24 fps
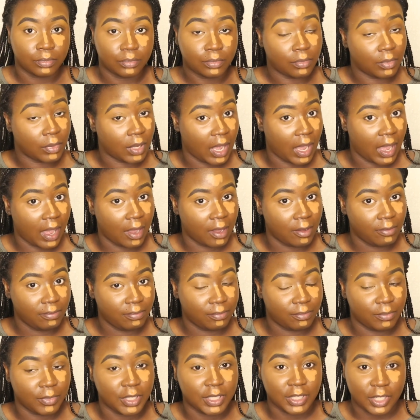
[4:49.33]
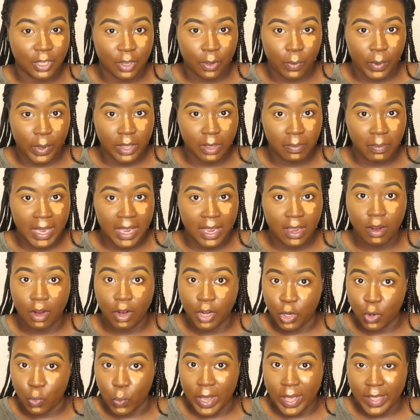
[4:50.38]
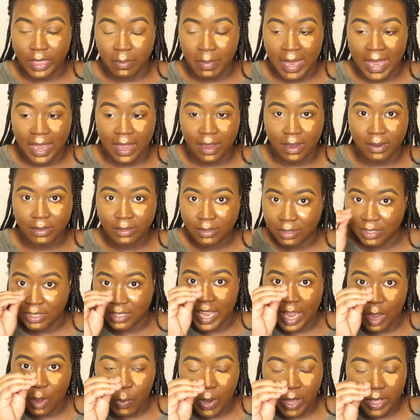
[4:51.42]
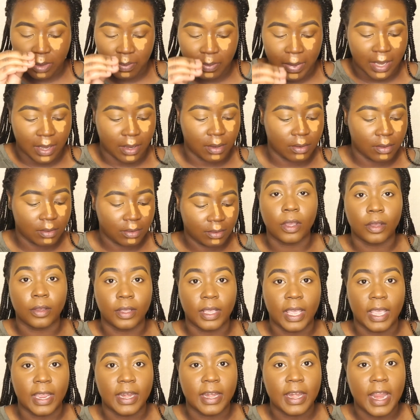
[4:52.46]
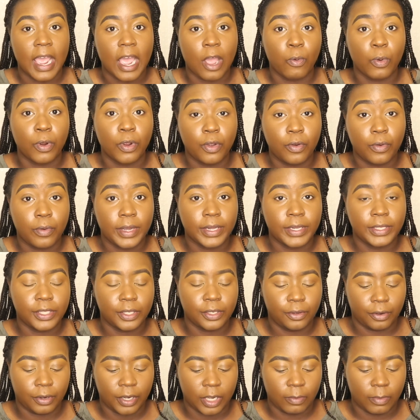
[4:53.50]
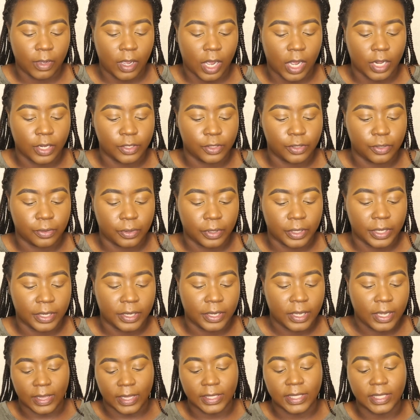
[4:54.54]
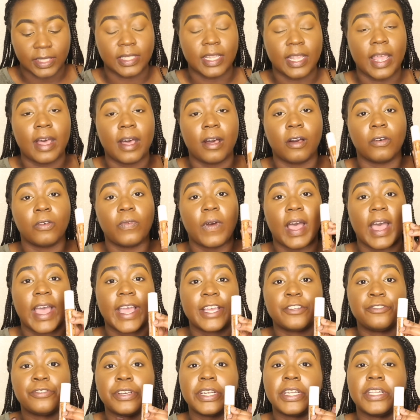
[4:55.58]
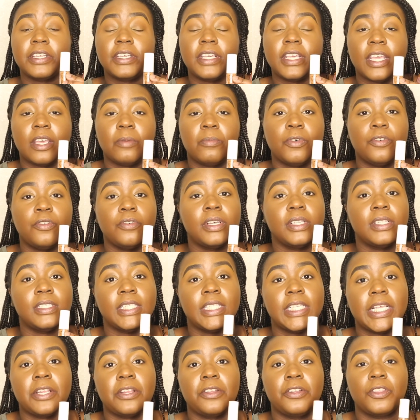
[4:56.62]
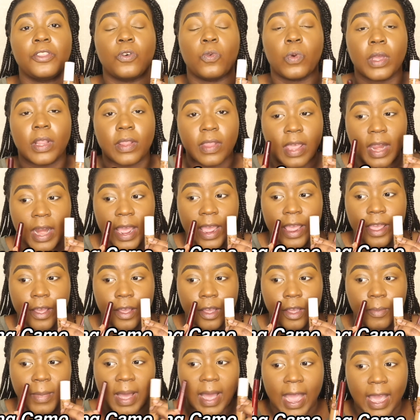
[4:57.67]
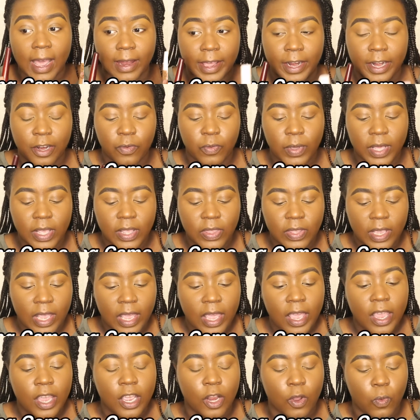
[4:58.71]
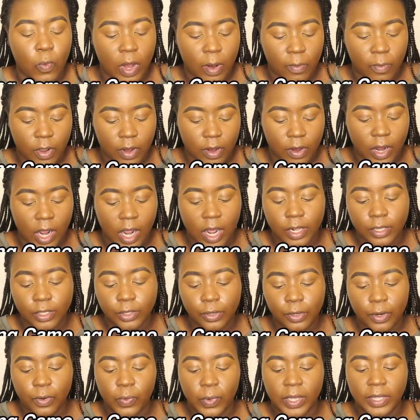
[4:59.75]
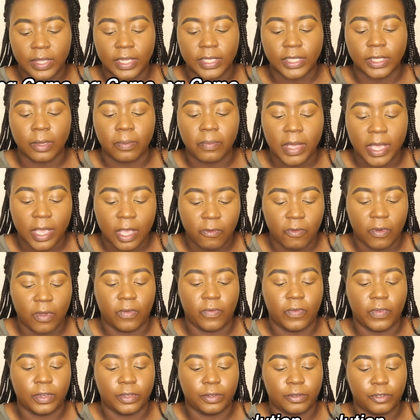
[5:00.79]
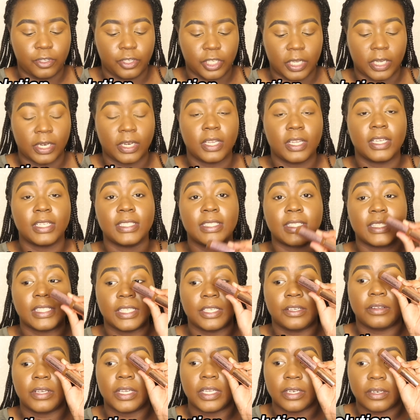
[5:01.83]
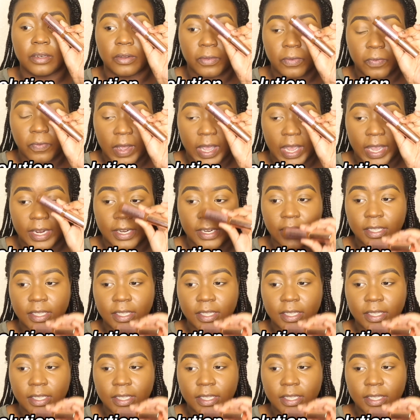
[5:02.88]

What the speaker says: Okay, you still with me? Are you with me? Stay with me. Okay, now we're going to cream contour. This is the e.l.f. Hydrating Camo Concealer, the one that I highlighted with. And the one I'm going to contour with is the Make Revolution Conceal and Define